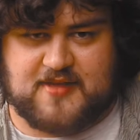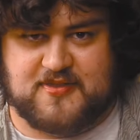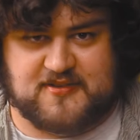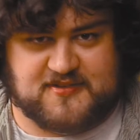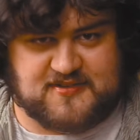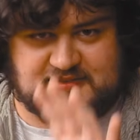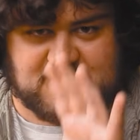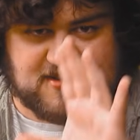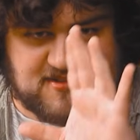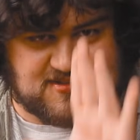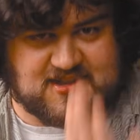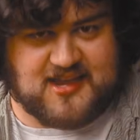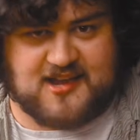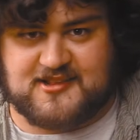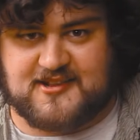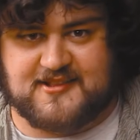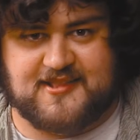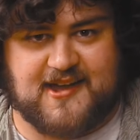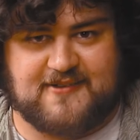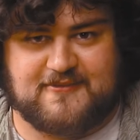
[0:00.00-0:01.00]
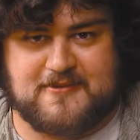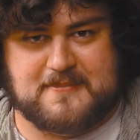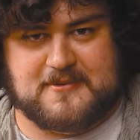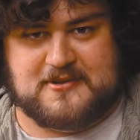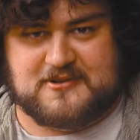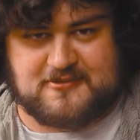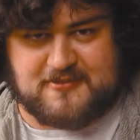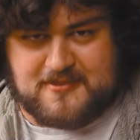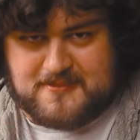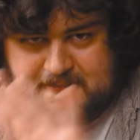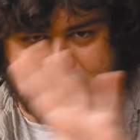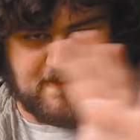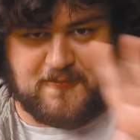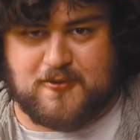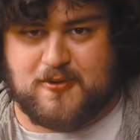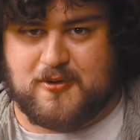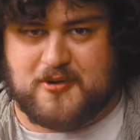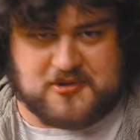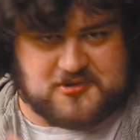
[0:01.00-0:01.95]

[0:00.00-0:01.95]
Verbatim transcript: And this is exactly like we've been doing before,